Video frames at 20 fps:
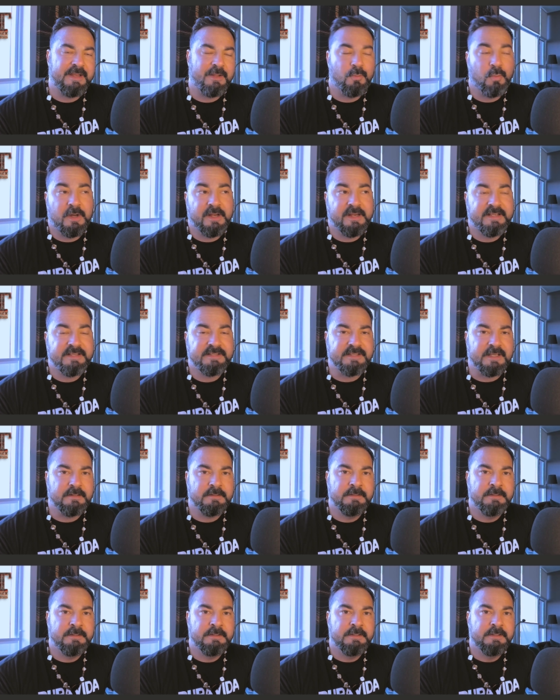what is it?
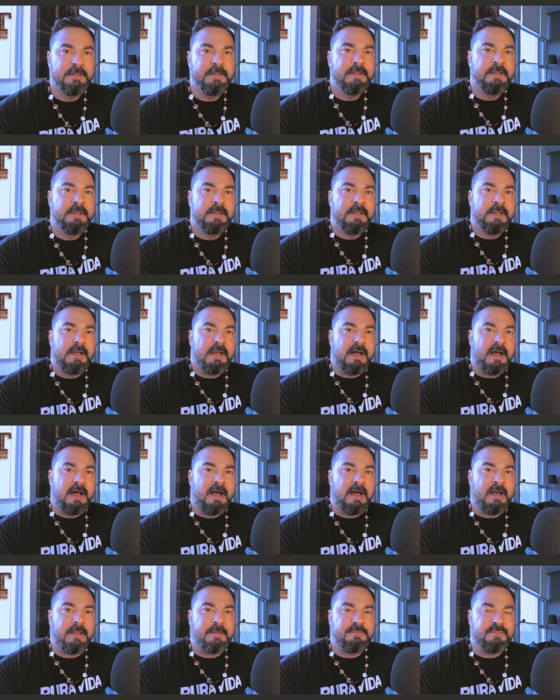
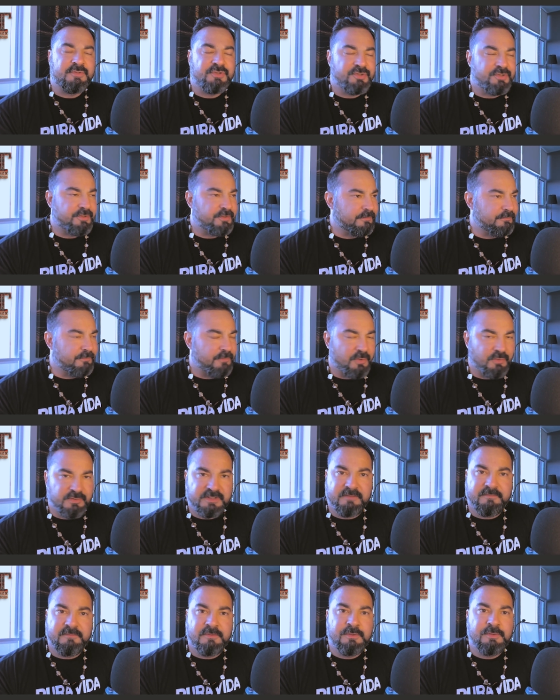I'm sure most
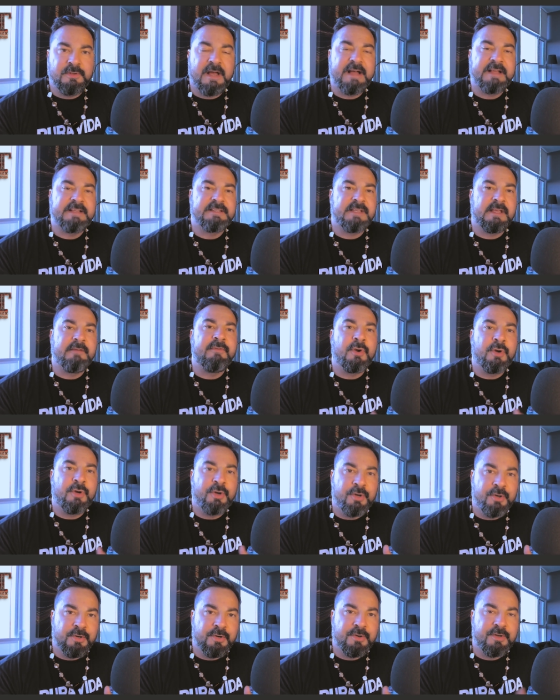of you guys have
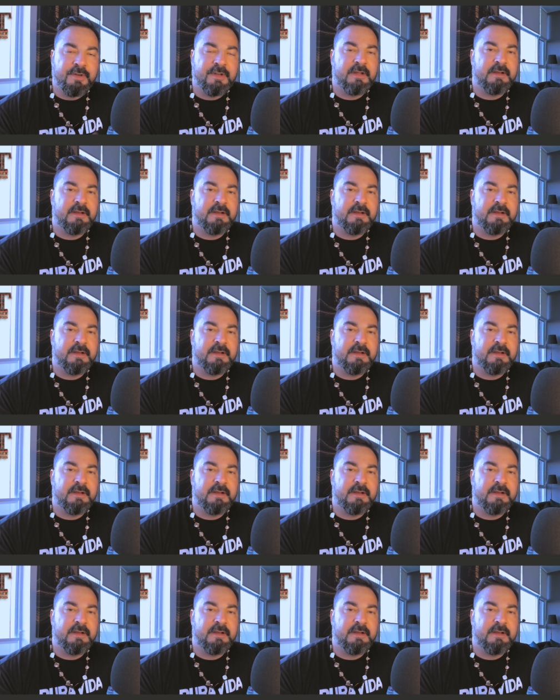heard